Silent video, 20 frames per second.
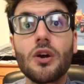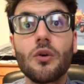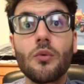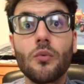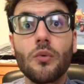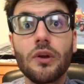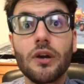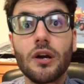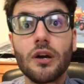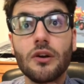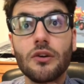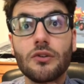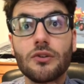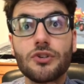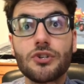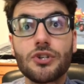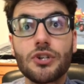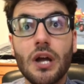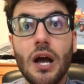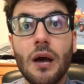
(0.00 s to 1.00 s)
We are
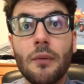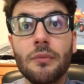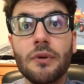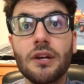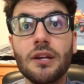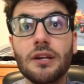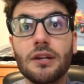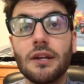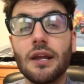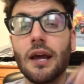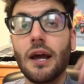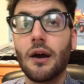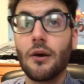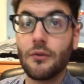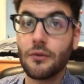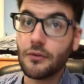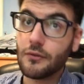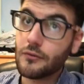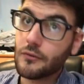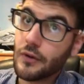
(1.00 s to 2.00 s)
chopping it
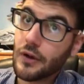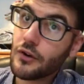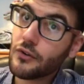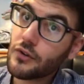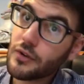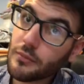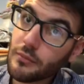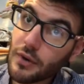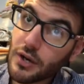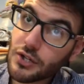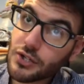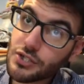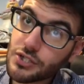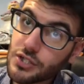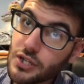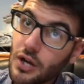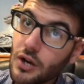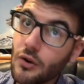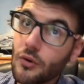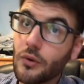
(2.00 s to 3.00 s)
down, very much
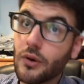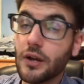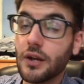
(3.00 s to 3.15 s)
so,